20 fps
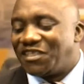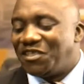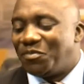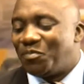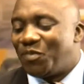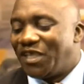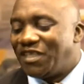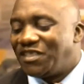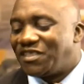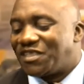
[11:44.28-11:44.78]

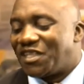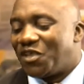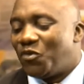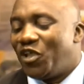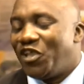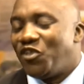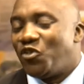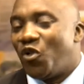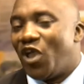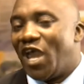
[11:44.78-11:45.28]
depends the
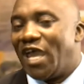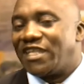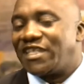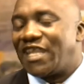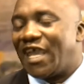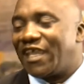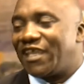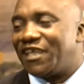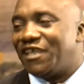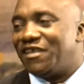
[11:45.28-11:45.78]
way you are
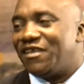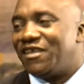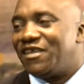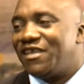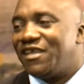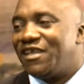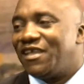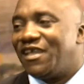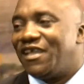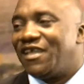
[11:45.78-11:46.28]
attacking.
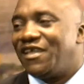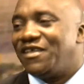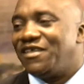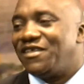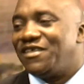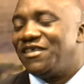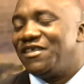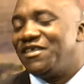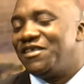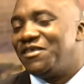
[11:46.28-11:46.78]

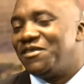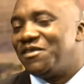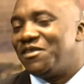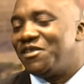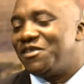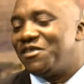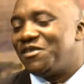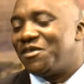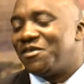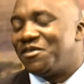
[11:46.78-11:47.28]

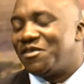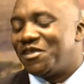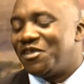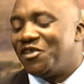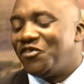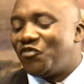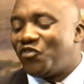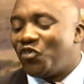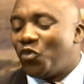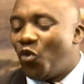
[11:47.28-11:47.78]

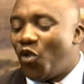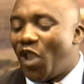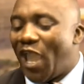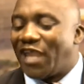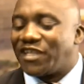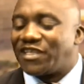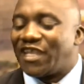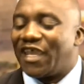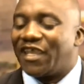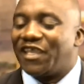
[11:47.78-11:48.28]
If you were
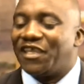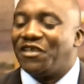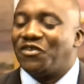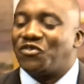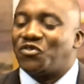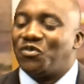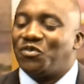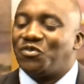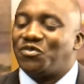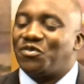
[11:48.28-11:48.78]
attacking
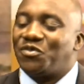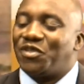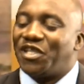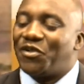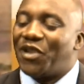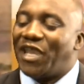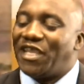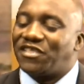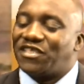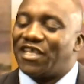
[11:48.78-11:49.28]
to the
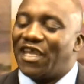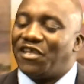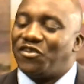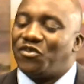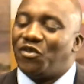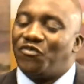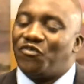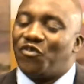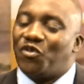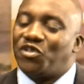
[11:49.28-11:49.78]
right side,
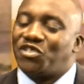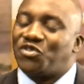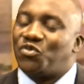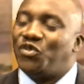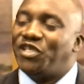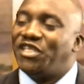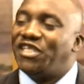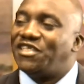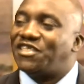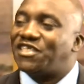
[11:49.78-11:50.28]
of course,
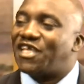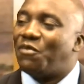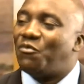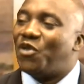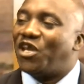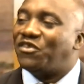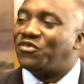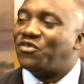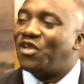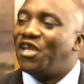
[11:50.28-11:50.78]
we need
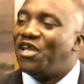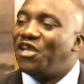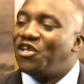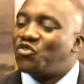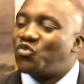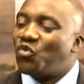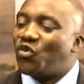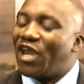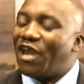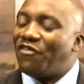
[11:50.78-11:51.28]
someone
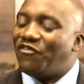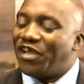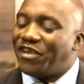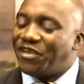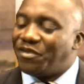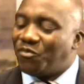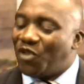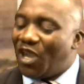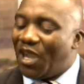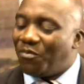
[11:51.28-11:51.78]
to cover
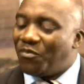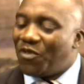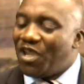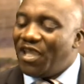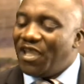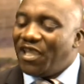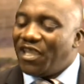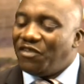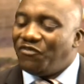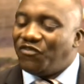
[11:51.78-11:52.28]
him up.
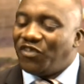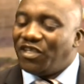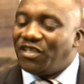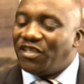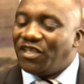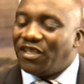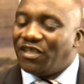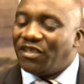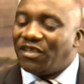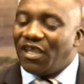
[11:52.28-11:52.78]
Even
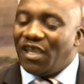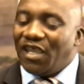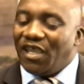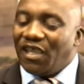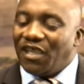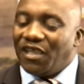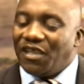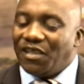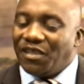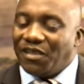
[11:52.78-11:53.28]

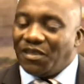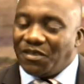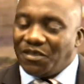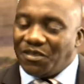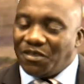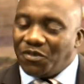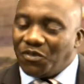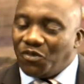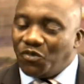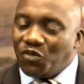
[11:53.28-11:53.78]

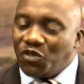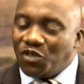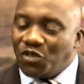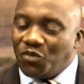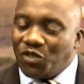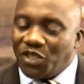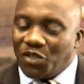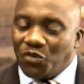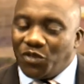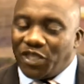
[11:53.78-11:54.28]

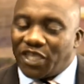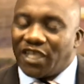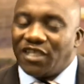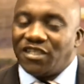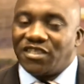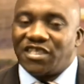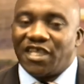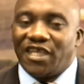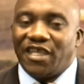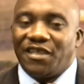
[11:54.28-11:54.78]
we
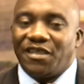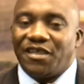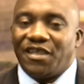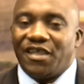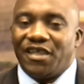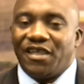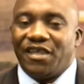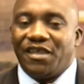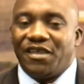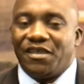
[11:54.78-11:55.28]
can say
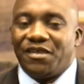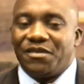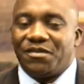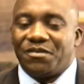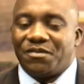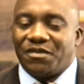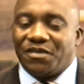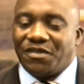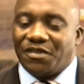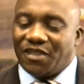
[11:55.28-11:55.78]

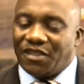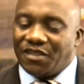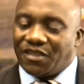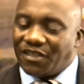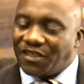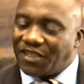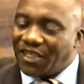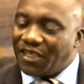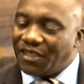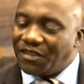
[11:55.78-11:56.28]

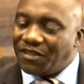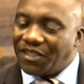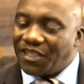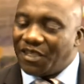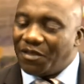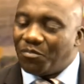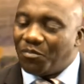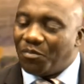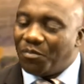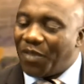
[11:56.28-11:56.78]

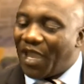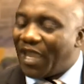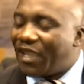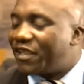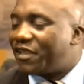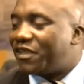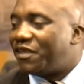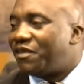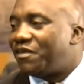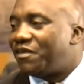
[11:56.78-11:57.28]
the back,